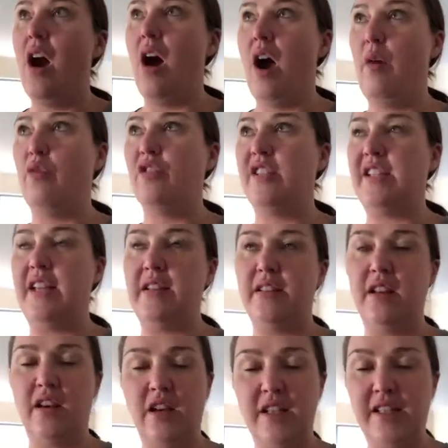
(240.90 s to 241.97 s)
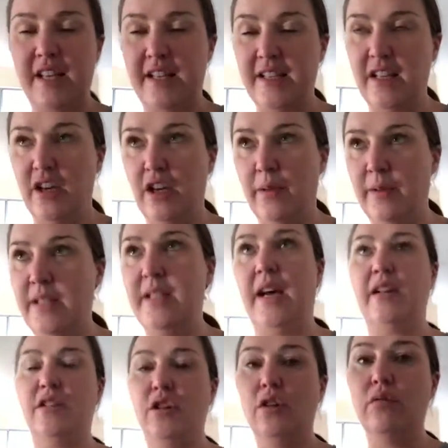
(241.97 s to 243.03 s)
I want scents that are going to be
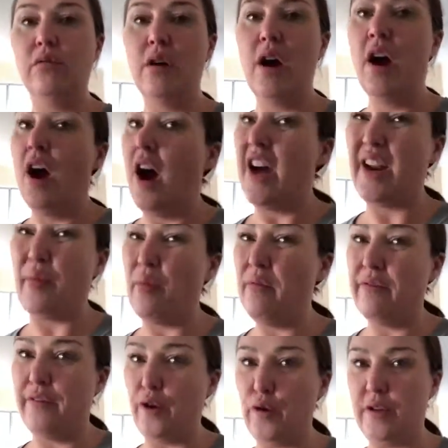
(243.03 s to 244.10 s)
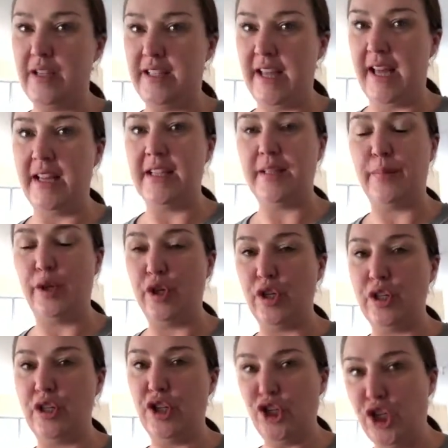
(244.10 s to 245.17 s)
subtle. I don't want foodie scents
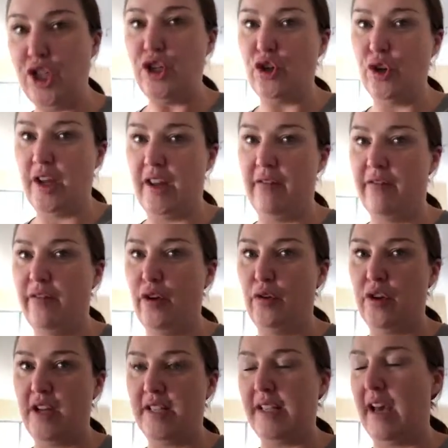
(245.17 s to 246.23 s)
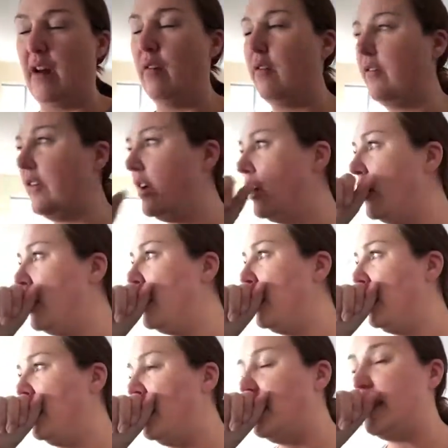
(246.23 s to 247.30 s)
because she's cooking food herself.
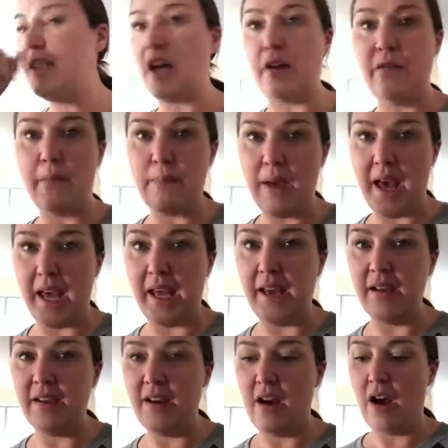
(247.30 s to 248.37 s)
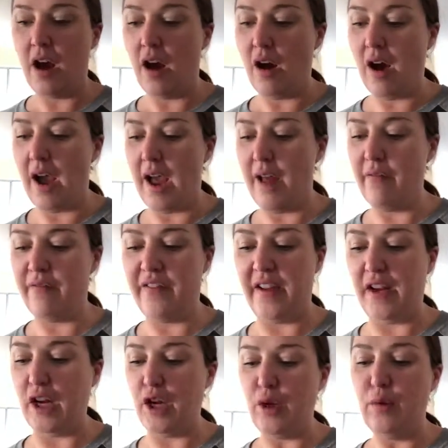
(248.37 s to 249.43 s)
So for me, I
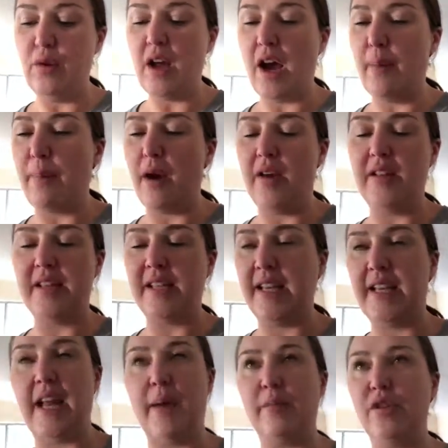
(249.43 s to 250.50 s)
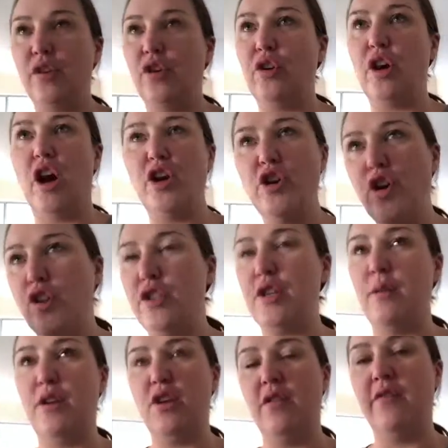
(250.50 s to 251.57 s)
think Luna, By the Sea and Amazon are not
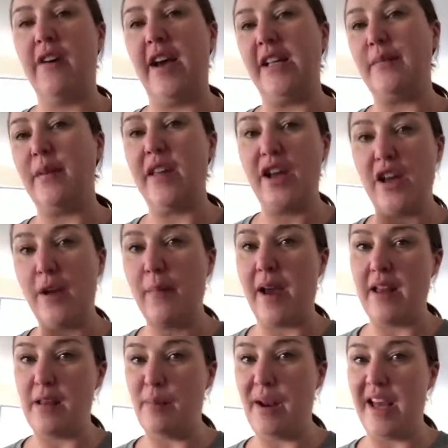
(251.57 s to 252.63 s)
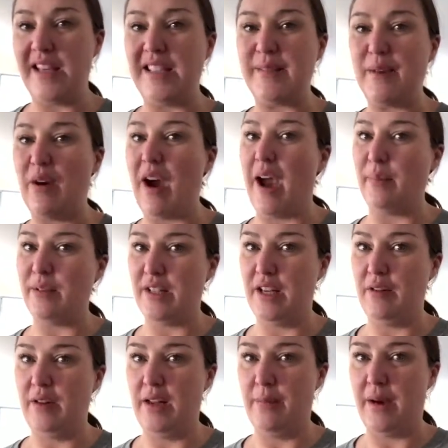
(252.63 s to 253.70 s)
too in your face, but they're going to make the place smell
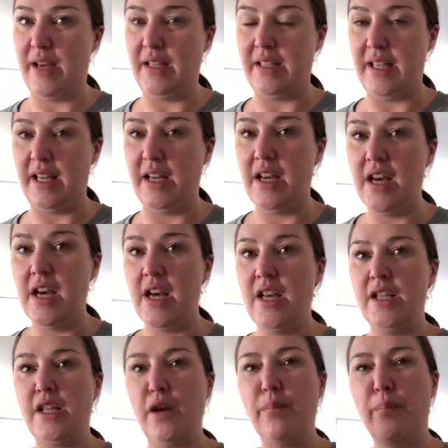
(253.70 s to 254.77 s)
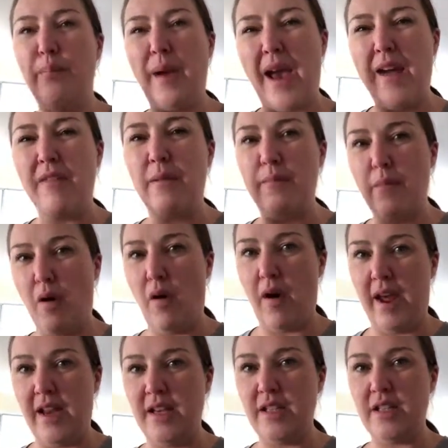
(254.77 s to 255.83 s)
absolutely amazing. So bear in
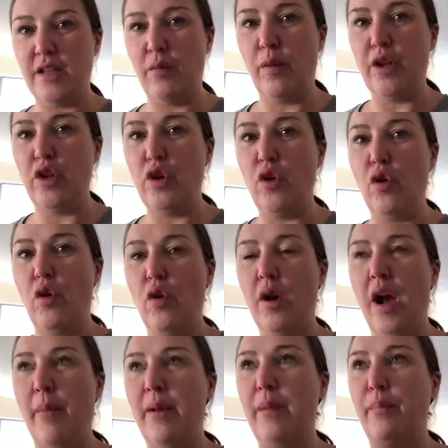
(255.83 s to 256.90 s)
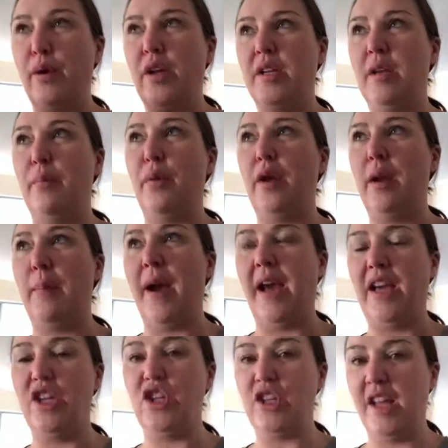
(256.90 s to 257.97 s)
mind that when you're putting a
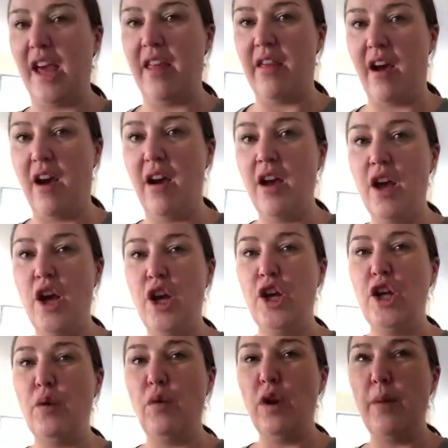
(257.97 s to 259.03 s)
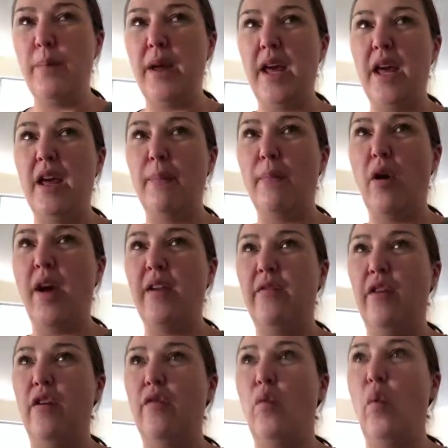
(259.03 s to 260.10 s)
package together, you want to be
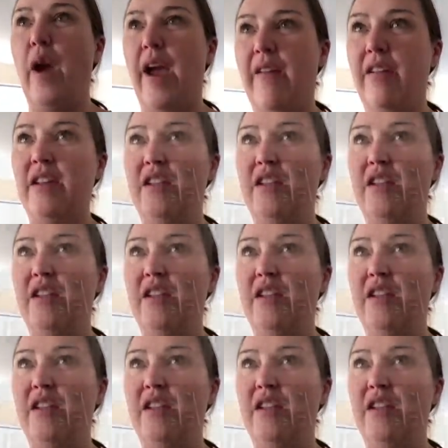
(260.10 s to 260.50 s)
mindful of where